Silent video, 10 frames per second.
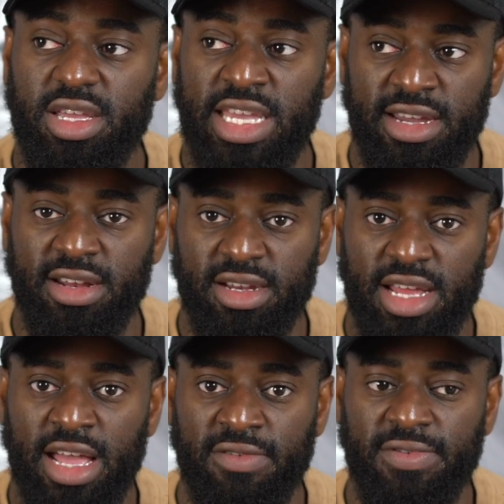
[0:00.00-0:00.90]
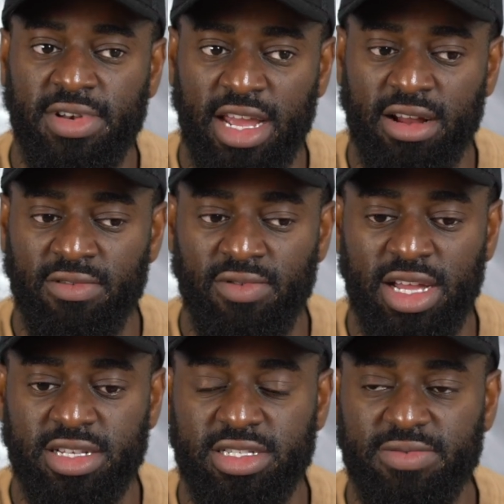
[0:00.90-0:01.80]
England have Declan
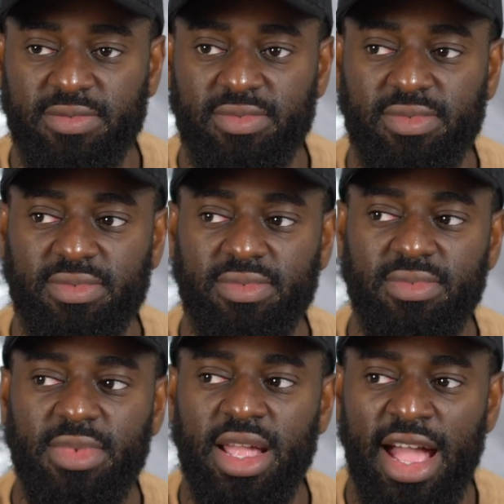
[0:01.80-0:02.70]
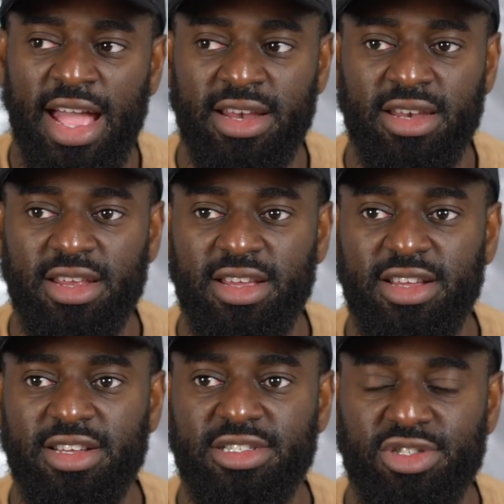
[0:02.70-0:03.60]
Rice and
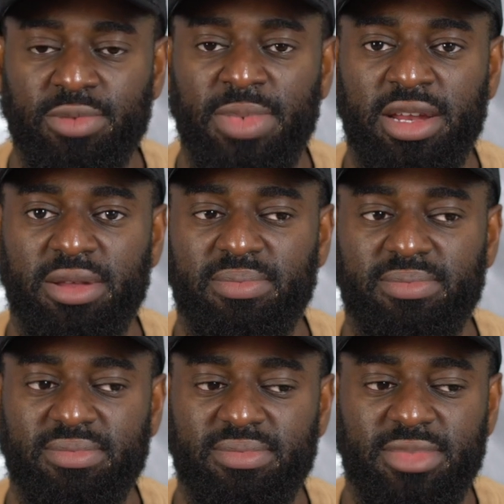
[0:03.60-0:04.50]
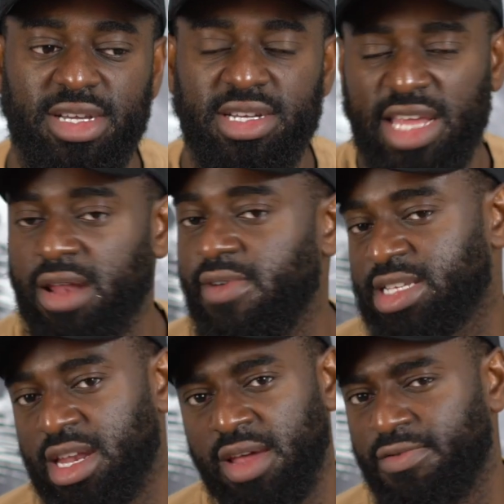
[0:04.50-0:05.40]
Jude Bellingham. Declan Rice
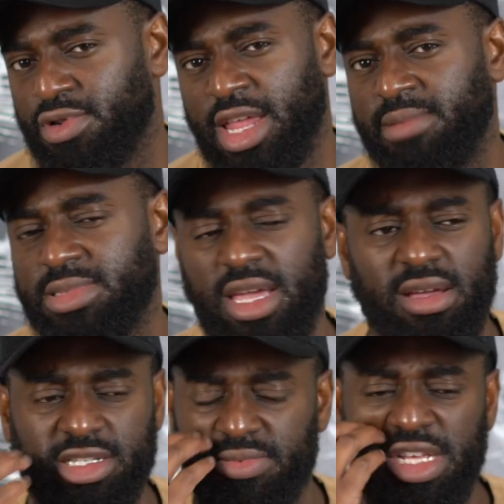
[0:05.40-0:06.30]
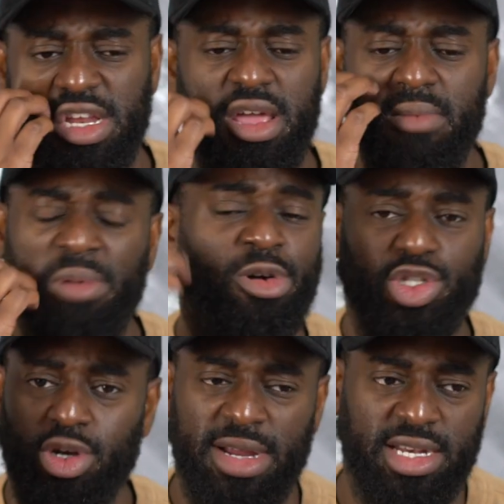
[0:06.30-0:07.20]
had another good game today, 100%. But I'm not going
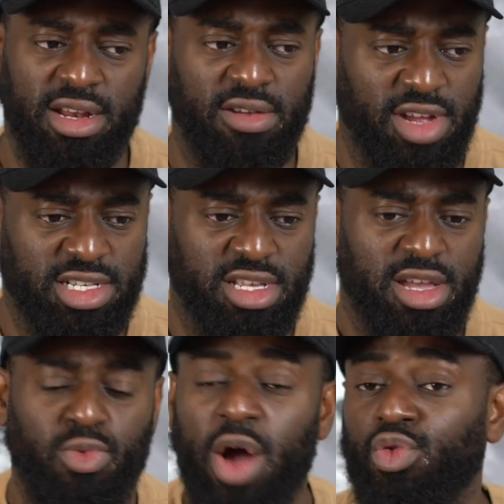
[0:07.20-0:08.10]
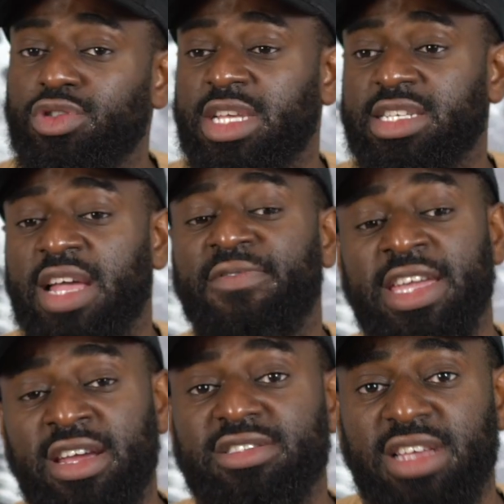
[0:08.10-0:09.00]
to talk about Declan Rice. What I will say is that for
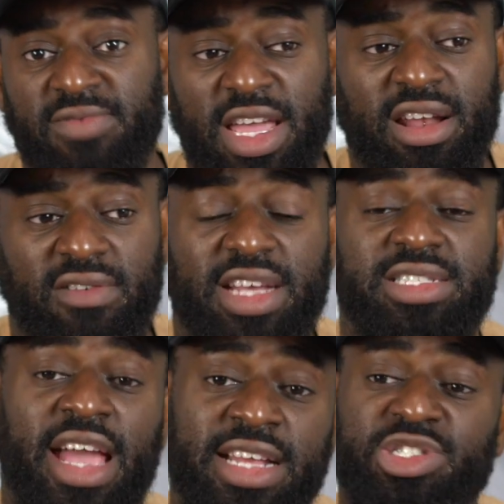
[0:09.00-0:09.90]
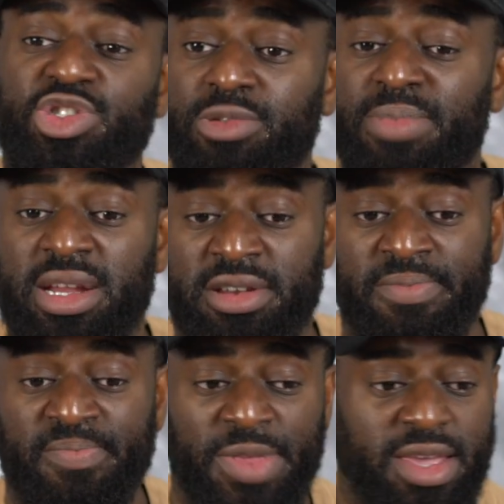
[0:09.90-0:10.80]
England to have Declan Rice and Jude Bellingham,